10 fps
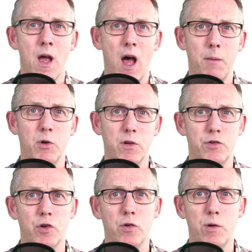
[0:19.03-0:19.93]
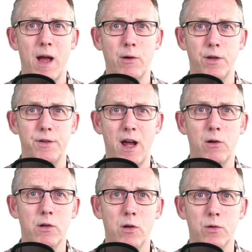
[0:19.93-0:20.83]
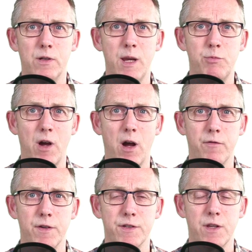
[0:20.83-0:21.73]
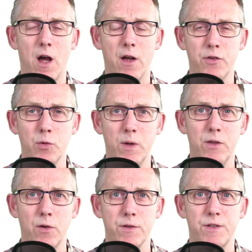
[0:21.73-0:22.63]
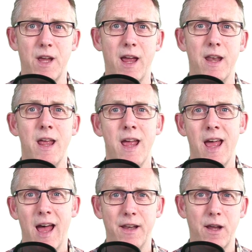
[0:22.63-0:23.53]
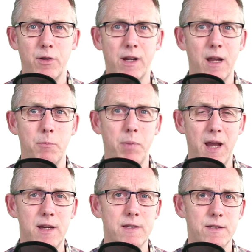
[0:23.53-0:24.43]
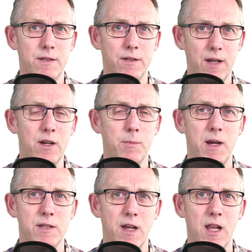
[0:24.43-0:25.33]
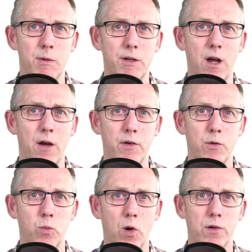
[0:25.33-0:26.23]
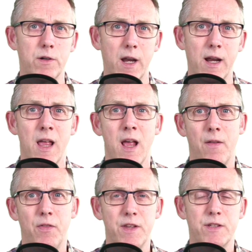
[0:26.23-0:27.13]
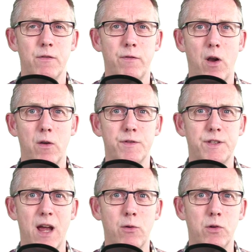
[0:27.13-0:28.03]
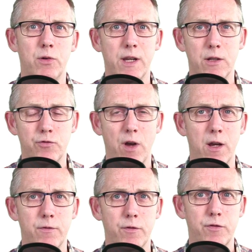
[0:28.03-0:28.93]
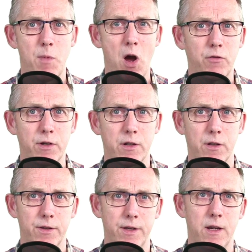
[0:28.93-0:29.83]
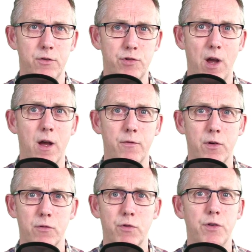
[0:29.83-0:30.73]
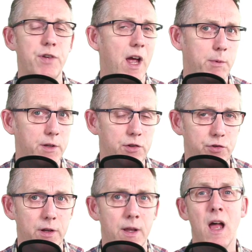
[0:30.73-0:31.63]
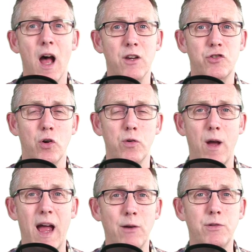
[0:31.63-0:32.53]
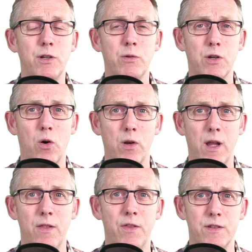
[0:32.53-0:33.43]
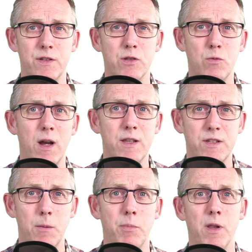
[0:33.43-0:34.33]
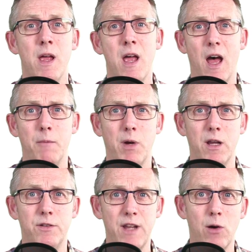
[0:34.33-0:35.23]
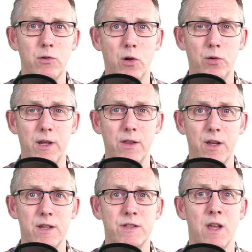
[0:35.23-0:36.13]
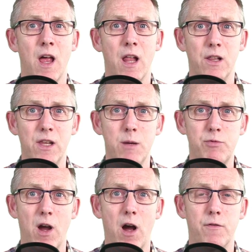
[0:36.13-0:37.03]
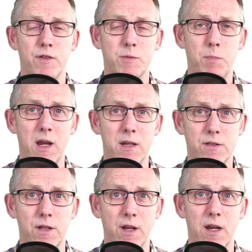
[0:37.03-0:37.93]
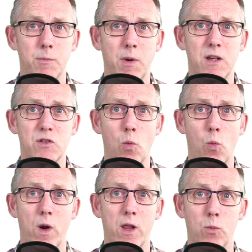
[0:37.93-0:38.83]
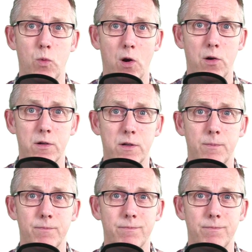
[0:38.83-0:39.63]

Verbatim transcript: I'm going to show you how to download LibreOffice onto Windows ten and how to get Base, the database element of it, working. This involves downloading a driver from Oracle, the Java Runtime Edition. I show you how to do it all in this. It's quite simple, and by downloading Downloading this, LibreOffice Base, the database, will work.